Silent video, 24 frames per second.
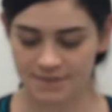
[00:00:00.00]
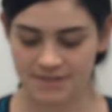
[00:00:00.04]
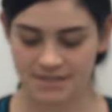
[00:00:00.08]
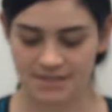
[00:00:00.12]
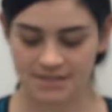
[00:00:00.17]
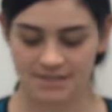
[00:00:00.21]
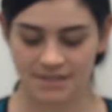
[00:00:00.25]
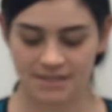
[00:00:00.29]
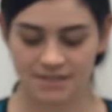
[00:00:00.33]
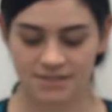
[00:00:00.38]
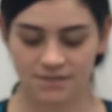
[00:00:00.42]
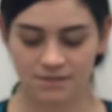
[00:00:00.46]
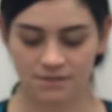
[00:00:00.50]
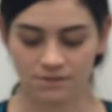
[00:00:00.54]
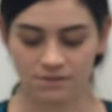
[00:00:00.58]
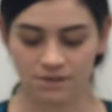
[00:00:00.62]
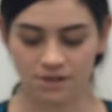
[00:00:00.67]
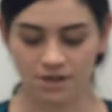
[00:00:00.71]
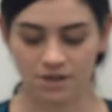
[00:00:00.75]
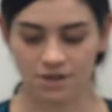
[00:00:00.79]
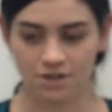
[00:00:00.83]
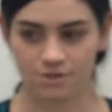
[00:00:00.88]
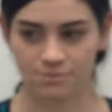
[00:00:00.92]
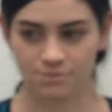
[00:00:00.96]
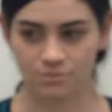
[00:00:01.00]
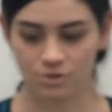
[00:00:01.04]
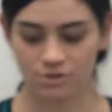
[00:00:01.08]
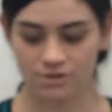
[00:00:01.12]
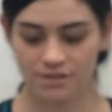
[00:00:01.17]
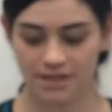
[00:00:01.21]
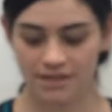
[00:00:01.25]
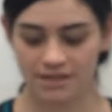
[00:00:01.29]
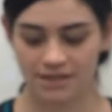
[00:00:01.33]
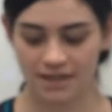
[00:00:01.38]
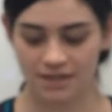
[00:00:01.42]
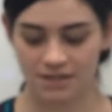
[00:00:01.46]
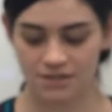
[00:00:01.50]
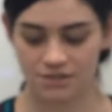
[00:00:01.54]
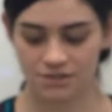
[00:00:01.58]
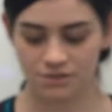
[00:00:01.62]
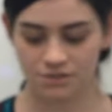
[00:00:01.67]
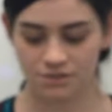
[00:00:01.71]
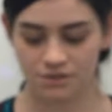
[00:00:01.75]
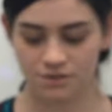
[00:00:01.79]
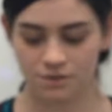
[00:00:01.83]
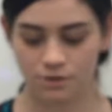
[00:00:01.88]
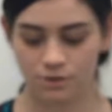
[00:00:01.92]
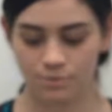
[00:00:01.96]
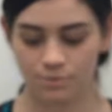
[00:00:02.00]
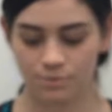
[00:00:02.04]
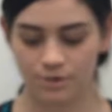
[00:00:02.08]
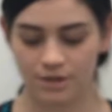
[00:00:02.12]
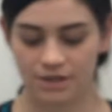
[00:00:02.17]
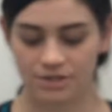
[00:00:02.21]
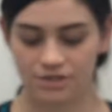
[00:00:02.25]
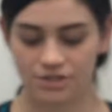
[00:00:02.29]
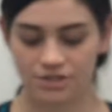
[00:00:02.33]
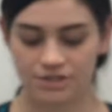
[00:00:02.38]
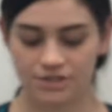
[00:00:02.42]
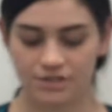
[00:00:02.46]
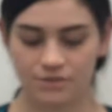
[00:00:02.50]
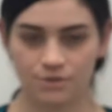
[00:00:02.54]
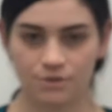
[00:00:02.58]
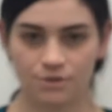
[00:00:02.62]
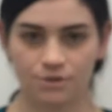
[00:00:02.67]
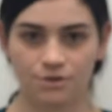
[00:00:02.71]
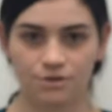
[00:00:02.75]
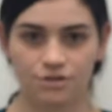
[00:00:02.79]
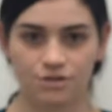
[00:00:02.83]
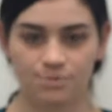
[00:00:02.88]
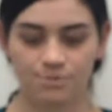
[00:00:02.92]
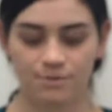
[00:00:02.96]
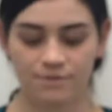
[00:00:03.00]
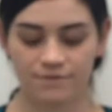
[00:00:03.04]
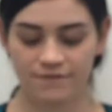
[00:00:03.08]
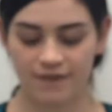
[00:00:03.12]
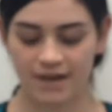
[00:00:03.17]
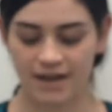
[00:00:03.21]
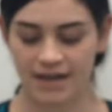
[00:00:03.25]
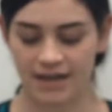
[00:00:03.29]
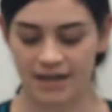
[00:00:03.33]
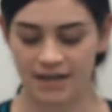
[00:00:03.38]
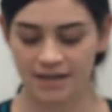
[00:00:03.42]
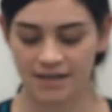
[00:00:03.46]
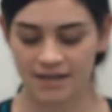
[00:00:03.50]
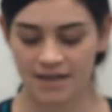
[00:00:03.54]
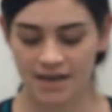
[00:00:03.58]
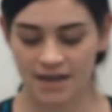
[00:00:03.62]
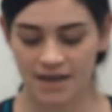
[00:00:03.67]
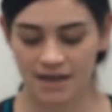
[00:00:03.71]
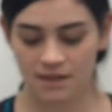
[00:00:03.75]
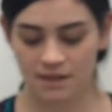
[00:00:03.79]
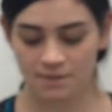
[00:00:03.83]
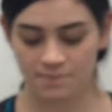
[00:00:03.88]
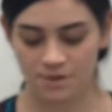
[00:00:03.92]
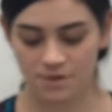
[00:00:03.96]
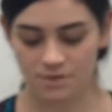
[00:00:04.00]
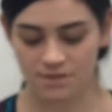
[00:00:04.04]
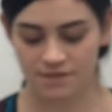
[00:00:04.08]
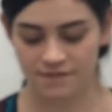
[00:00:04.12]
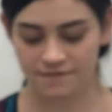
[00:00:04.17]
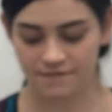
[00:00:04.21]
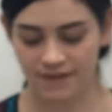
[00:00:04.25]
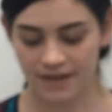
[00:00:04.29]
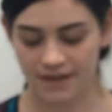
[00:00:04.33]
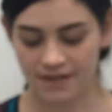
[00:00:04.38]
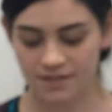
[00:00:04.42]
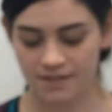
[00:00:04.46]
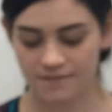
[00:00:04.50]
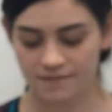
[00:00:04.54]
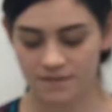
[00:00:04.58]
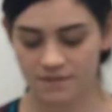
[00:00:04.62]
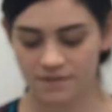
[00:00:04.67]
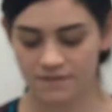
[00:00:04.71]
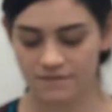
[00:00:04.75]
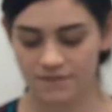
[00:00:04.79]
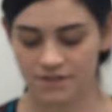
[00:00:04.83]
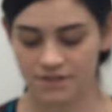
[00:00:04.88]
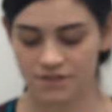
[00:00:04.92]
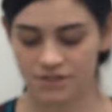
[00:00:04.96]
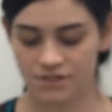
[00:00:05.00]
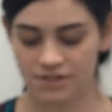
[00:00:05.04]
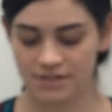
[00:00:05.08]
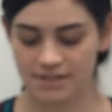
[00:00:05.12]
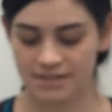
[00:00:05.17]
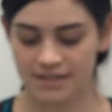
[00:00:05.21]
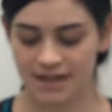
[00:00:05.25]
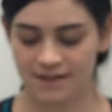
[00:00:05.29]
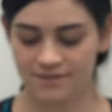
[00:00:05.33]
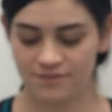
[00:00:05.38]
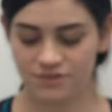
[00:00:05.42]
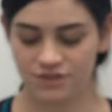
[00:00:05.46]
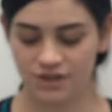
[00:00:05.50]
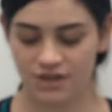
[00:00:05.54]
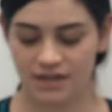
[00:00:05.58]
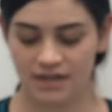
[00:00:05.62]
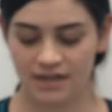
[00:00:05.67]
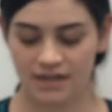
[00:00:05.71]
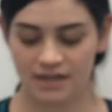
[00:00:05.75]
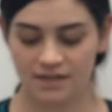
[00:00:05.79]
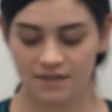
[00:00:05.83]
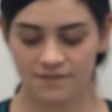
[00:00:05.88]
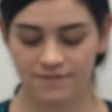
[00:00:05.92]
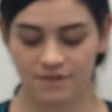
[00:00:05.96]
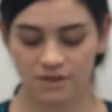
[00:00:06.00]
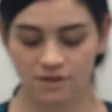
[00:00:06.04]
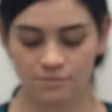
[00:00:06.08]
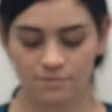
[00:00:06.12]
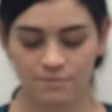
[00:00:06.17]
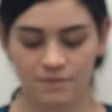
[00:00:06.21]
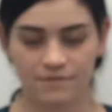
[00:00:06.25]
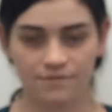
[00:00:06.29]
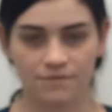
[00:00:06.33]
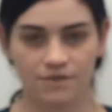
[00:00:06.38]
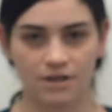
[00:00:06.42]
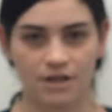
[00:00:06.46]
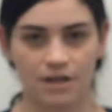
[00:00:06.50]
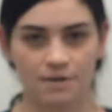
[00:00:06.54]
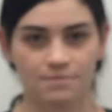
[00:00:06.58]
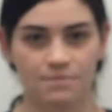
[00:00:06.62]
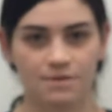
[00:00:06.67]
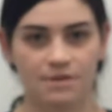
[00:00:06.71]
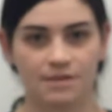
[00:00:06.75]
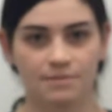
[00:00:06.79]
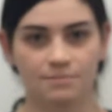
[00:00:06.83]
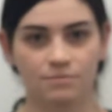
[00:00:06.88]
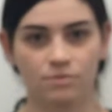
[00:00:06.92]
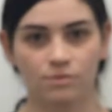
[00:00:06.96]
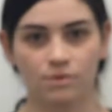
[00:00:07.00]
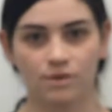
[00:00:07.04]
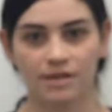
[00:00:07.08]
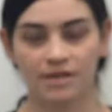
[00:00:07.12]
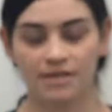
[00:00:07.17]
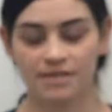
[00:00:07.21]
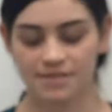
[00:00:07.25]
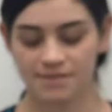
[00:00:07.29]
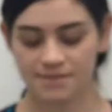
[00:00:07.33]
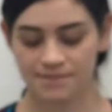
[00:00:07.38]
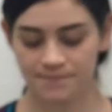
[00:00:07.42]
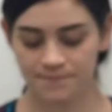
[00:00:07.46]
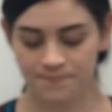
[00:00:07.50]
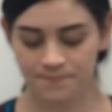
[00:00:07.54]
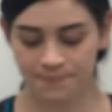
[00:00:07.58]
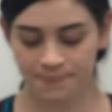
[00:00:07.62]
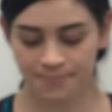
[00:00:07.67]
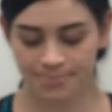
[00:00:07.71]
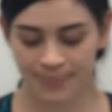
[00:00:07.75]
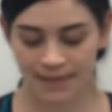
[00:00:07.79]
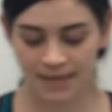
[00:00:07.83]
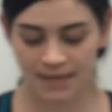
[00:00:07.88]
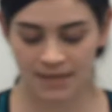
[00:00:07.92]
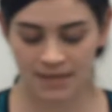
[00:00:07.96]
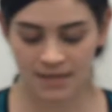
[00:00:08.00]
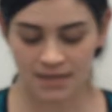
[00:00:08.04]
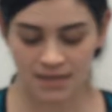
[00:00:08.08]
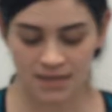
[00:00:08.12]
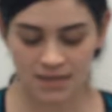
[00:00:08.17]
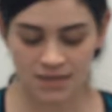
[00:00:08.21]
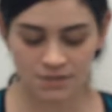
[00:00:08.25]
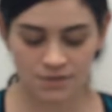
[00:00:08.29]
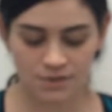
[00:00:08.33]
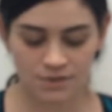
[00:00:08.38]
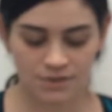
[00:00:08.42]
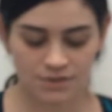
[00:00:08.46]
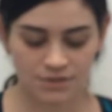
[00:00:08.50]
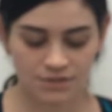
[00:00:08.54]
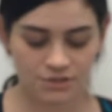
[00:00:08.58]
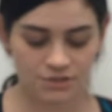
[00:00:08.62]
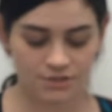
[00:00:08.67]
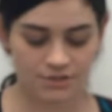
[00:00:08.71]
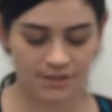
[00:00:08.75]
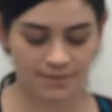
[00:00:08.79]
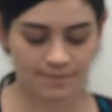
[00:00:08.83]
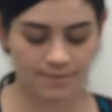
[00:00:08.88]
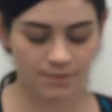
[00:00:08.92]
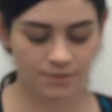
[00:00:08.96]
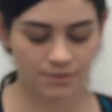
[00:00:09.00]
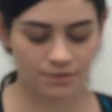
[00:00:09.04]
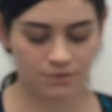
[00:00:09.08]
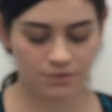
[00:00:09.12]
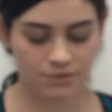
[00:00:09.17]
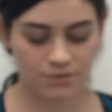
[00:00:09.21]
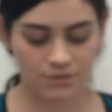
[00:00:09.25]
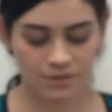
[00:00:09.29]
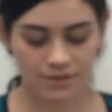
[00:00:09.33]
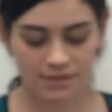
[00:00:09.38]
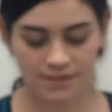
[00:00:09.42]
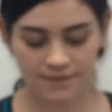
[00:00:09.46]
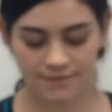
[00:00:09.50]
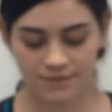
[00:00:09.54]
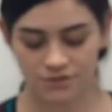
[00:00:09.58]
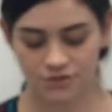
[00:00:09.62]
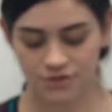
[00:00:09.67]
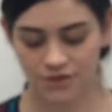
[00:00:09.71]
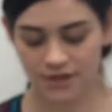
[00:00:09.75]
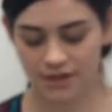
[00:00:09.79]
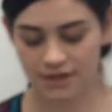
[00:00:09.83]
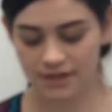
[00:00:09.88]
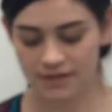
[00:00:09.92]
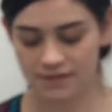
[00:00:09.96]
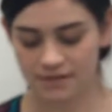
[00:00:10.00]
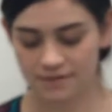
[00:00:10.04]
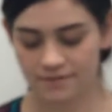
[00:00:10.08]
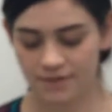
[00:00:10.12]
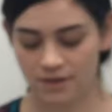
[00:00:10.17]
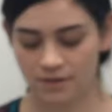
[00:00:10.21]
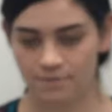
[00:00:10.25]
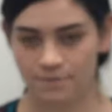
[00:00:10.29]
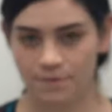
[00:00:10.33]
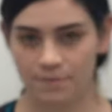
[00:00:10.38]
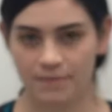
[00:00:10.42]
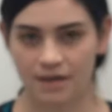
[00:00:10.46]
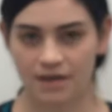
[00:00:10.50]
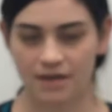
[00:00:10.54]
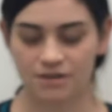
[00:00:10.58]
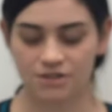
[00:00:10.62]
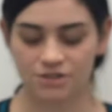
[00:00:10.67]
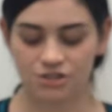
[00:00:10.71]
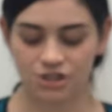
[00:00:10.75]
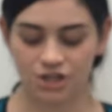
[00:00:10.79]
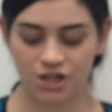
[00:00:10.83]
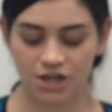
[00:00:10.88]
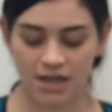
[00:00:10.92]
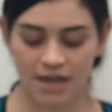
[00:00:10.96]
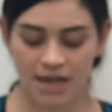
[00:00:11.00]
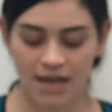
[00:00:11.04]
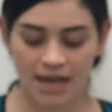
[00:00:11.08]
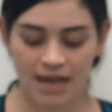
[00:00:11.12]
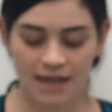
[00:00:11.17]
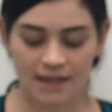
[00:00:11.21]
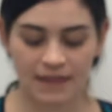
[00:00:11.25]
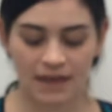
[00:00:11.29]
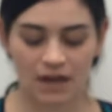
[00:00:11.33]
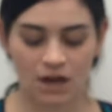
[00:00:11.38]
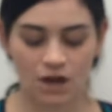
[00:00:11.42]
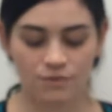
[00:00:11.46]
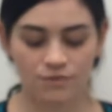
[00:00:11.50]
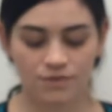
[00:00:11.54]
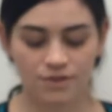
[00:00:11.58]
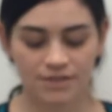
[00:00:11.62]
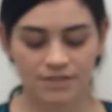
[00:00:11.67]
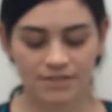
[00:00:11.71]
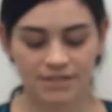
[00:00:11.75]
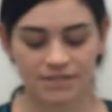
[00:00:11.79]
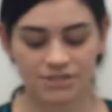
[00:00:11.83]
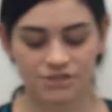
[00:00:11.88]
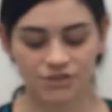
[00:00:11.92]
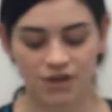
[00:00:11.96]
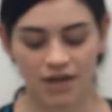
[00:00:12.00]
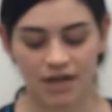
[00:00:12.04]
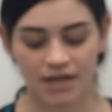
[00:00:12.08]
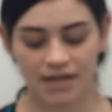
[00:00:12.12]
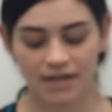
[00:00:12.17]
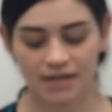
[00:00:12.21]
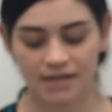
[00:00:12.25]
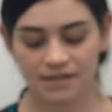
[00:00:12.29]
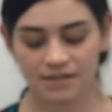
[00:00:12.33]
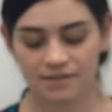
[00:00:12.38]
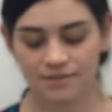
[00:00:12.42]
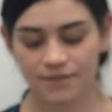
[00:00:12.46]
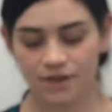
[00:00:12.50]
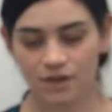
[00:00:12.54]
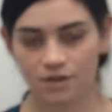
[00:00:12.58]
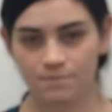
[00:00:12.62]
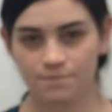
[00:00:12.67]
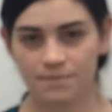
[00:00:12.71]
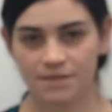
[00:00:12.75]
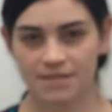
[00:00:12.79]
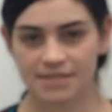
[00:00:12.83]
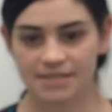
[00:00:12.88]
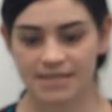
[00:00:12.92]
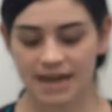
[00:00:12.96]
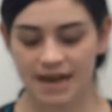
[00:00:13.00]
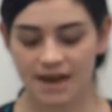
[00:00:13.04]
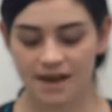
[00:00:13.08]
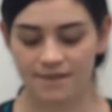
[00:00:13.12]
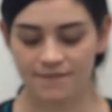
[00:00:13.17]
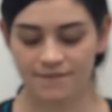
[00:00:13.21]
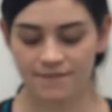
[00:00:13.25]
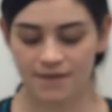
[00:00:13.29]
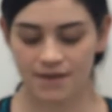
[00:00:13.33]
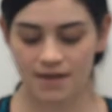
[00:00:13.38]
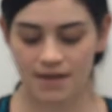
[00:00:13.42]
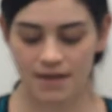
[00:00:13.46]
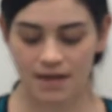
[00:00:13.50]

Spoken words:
businesses to large multinational corporations in order to provide the most effective and efficient staff training and development for company employees. So the typical duties of a training and development manager. They oversee training and development staff.